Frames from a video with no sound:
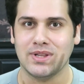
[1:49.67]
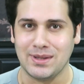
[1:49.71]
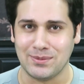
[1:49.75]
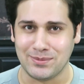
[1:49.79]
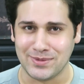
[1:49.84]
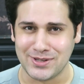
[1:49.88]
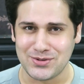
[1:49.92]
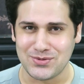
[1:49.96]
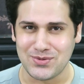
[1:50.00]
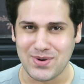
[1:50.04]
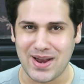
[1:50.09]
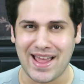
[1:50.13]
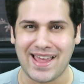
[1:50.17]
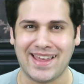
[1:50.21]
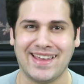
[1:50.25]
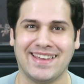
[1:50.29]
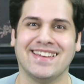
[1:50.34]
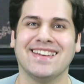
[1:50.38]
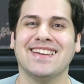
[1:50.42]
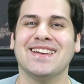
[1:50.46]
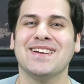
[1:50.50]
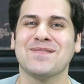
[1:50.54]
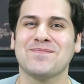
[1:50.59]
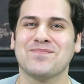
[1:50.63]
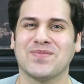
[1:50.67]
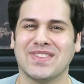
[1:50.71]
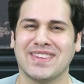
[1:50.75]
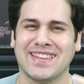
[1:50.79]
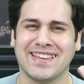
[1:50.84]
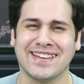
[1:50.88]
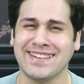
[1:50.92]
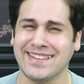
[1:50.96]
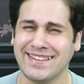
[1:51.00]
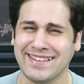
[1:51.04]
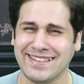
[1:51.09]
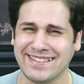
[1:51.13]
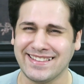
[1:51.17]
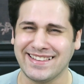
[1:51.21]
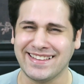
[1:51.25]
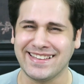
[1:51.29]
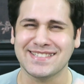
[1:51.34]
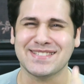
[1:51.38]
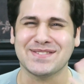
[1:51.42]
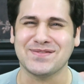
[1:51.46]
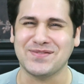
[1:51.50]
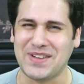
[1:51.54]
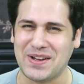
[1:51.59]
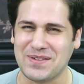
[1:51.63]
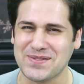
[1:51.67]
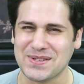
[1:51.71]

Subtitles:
but let me try in English.